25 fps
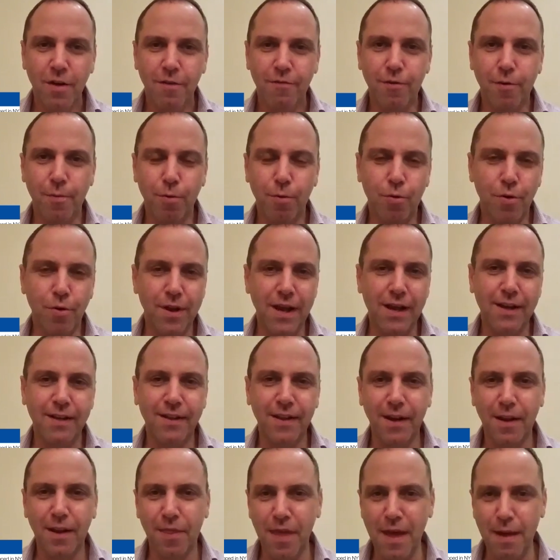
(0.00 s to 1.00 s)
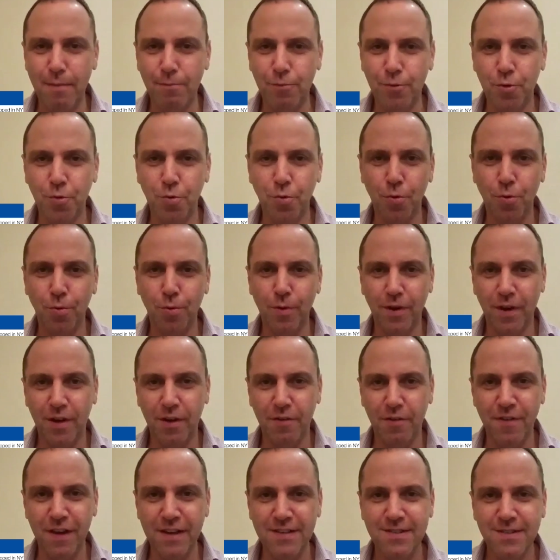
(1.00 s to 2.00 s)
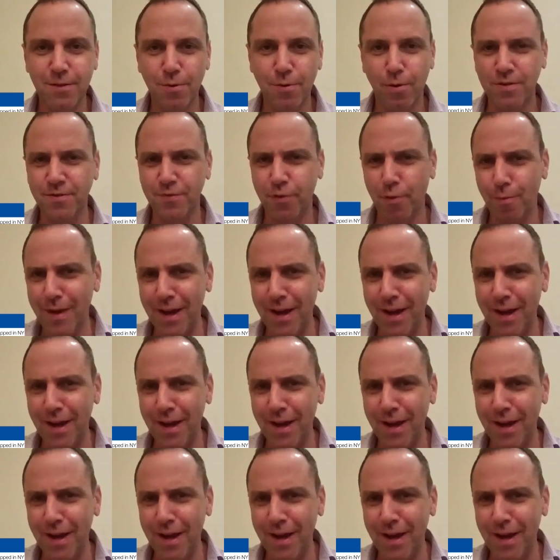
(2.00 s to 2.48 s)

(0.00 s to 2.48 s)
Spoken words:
from connecting them to investors,